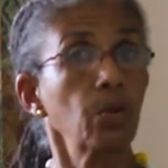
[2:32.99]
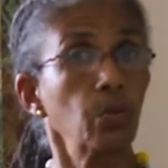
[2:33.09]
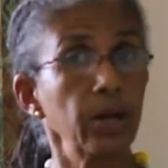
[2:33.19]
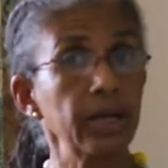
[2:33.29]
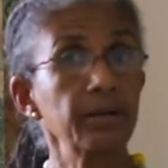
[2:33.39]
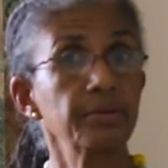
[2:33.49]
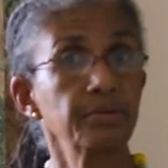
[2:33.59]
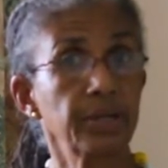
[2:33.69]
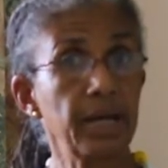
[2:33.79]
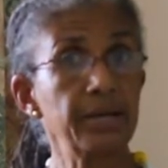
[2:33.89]
Well,
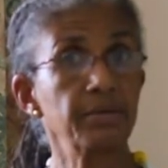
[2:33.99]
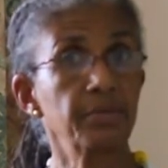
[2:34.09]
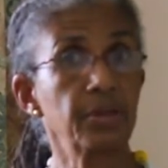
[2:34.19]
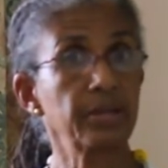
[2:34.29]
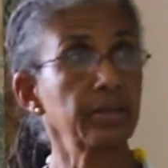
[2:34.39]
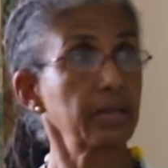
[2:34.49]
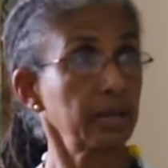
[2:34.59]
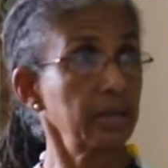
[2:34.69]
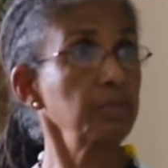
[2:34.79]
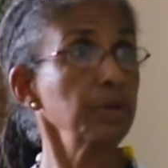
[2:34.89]
the kind of thing that
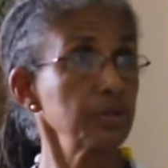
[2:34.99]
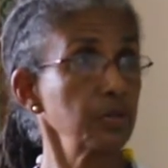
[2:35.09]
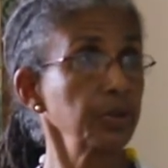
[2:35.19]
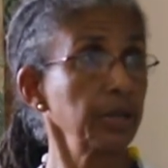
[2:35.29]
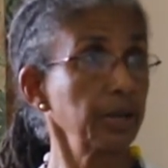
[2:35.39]
Akima is doing